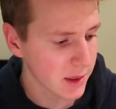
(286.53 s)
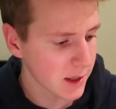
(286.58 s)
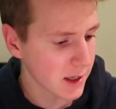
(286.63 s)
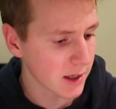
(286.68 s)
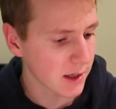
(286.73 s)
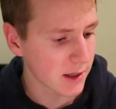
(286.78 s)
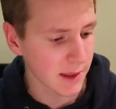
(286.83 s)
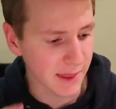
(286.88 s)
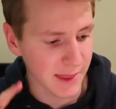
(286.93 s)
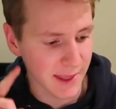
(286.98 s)

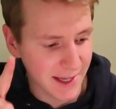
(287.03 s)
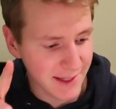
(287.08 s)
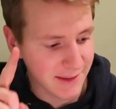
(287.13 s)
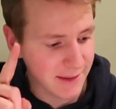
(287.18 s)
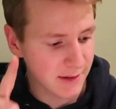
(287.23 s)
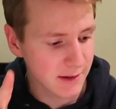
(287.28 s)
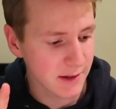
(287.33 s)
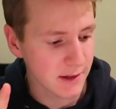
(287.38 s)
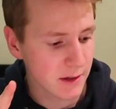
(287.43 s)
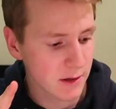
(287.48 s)
think
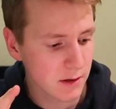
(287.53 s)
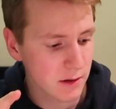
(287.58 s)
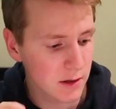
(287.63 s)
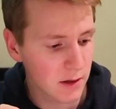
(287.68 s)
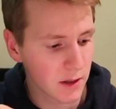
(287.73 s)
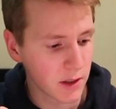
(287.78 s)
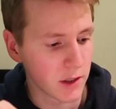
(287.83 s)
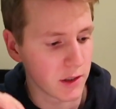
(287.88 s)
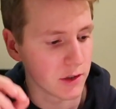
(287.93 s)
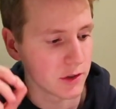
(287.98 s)
that's it.
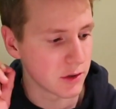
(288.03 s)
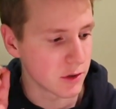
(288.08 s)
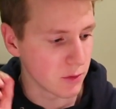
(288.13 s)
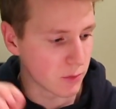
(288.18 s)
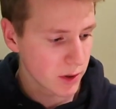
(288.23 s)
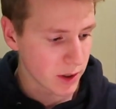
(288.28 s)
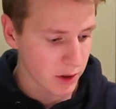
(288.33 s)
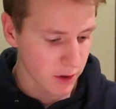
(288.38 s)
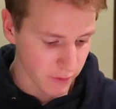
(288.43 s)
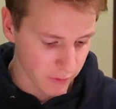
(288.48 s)
So
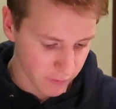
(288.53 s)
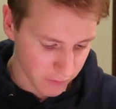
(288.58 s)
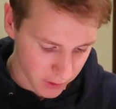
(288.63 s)
we're gonna